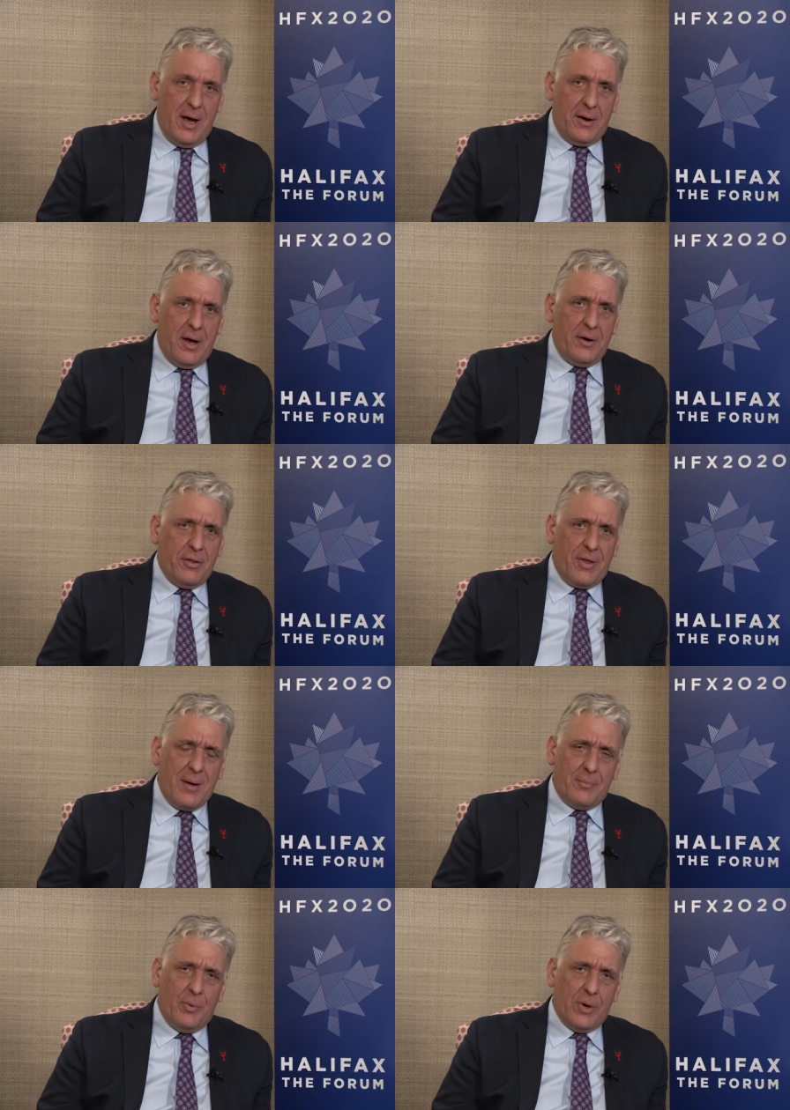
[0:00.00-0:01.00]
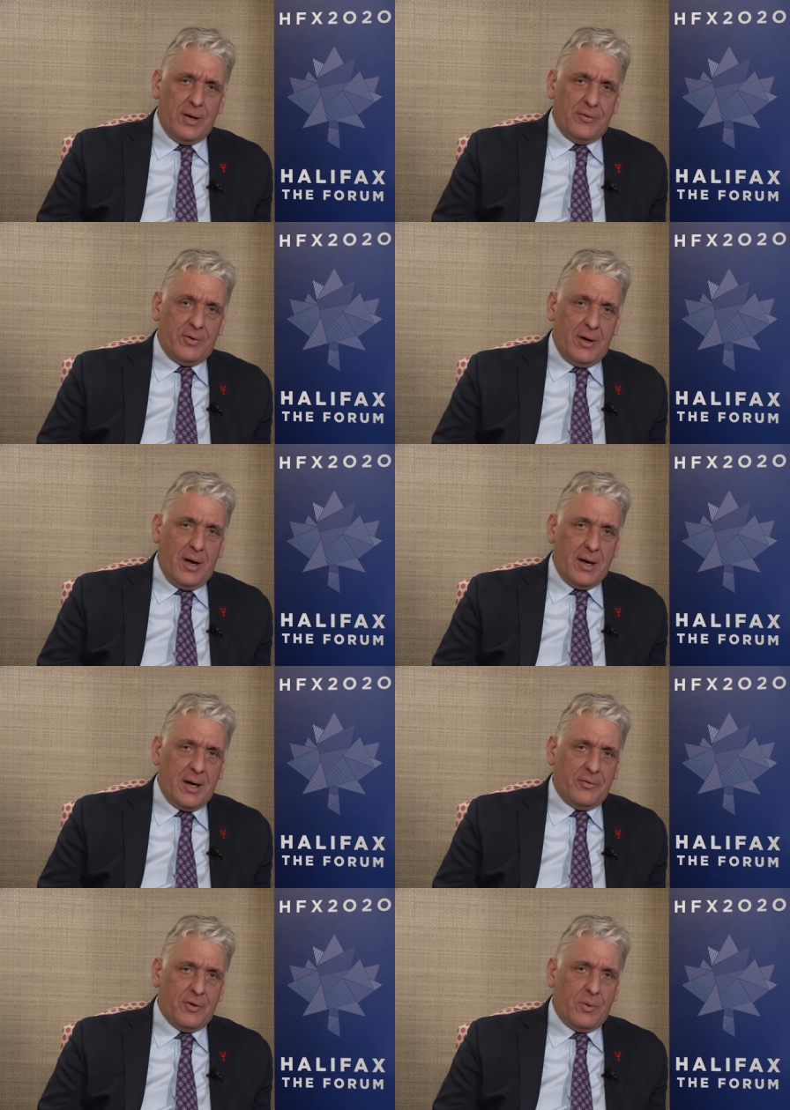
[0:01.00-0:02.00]
And, and at that point, uh, I
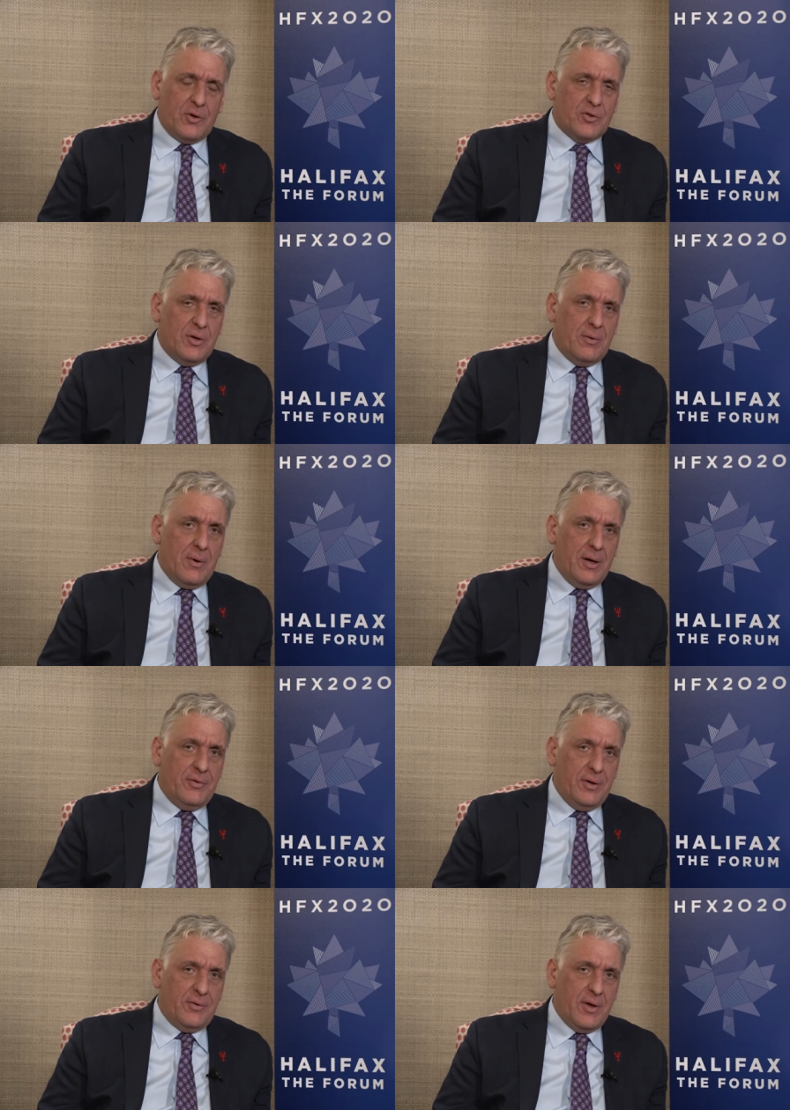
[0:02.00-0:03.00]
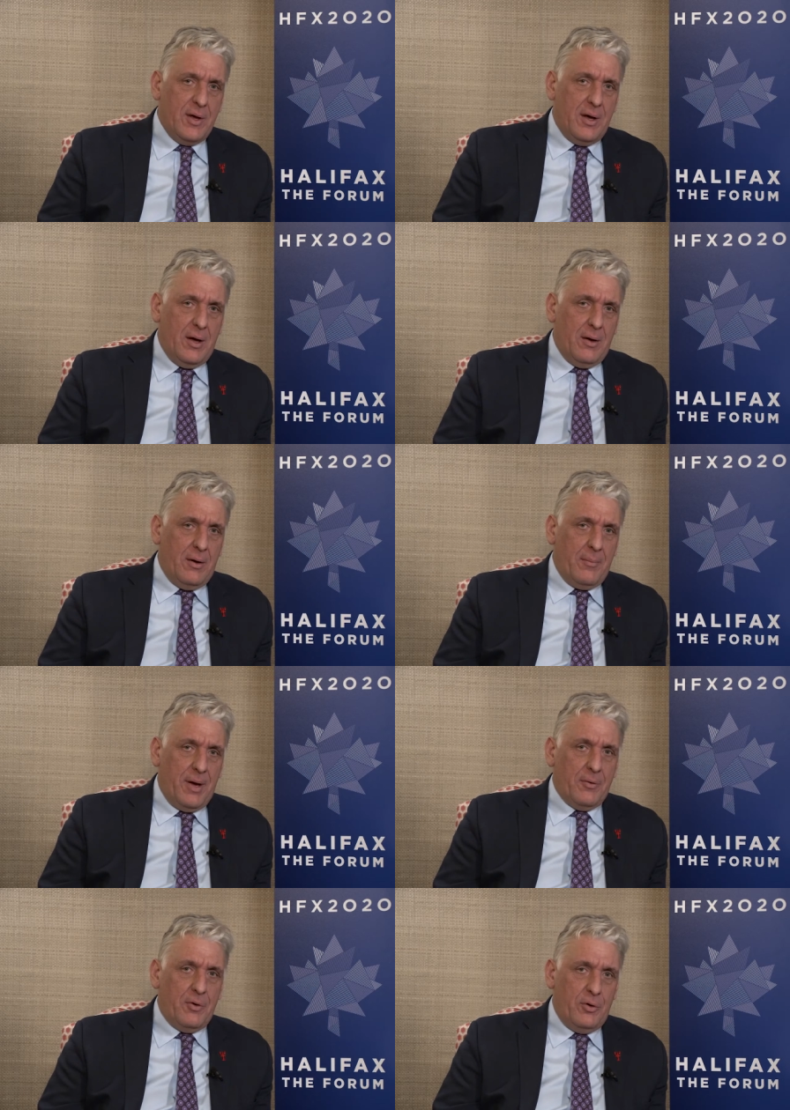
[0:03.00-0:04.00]
guess the question arises uh,
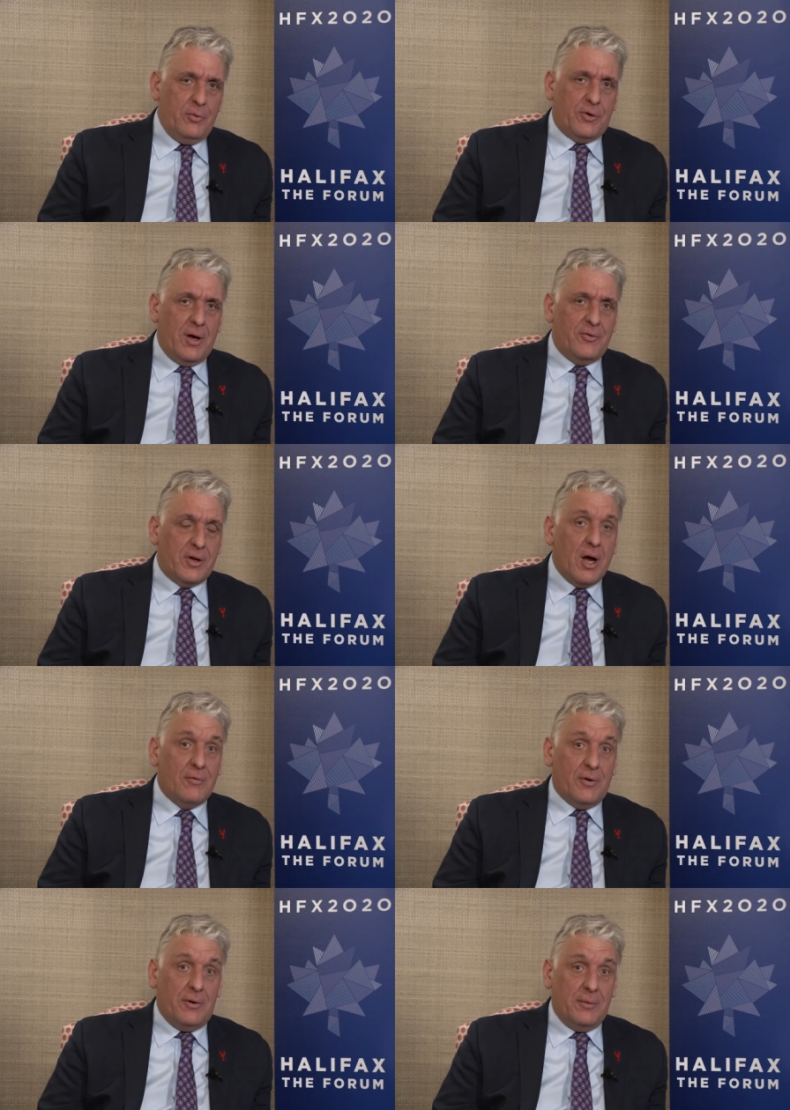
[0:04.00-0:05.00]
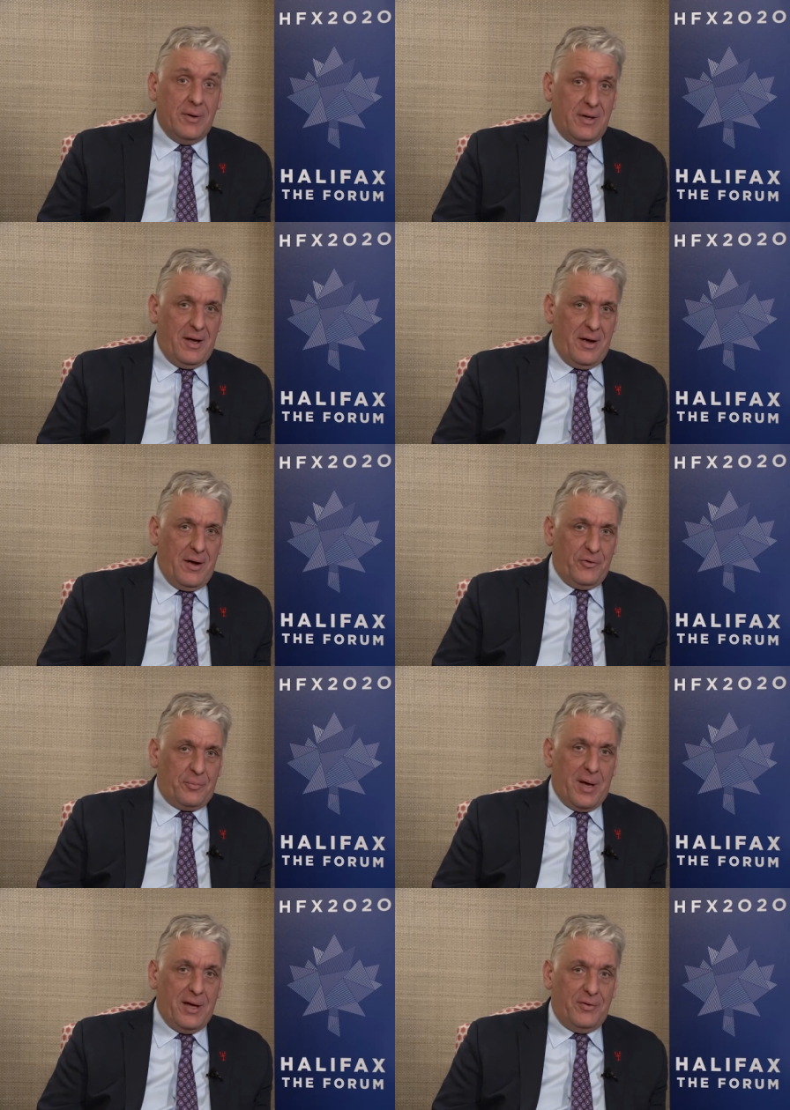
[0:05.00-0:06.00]
about who's going to govern uh,
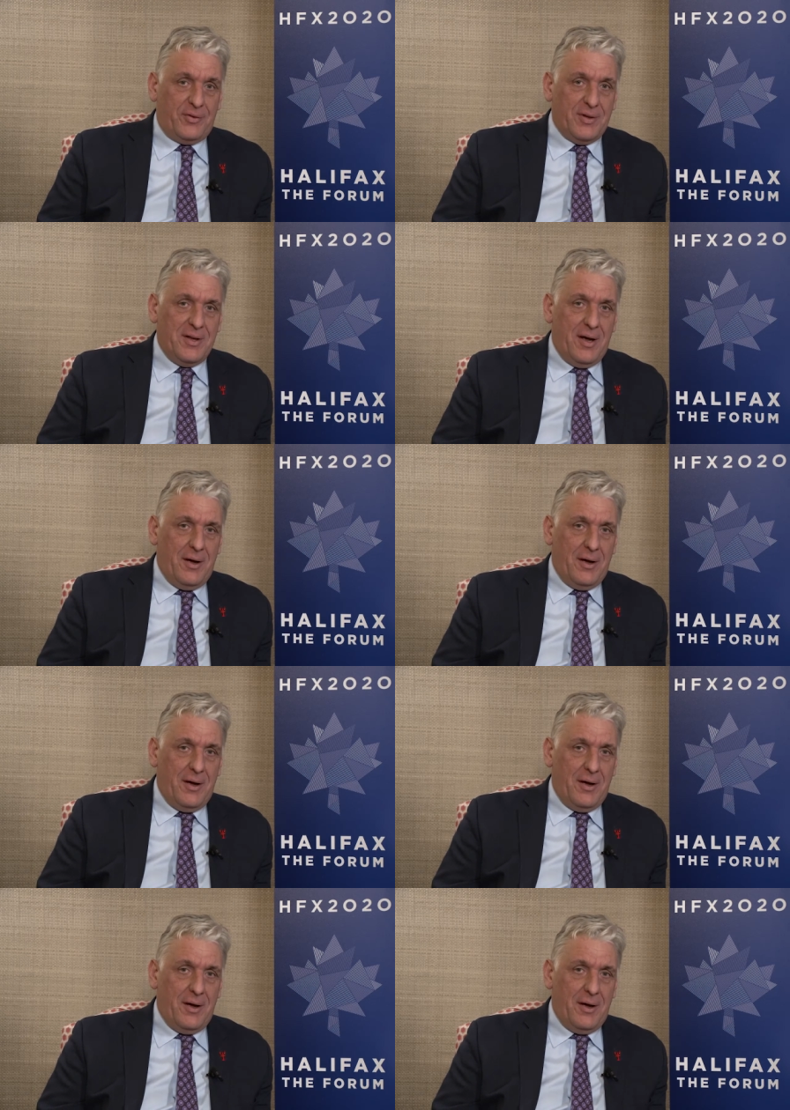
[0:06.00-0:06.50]
space.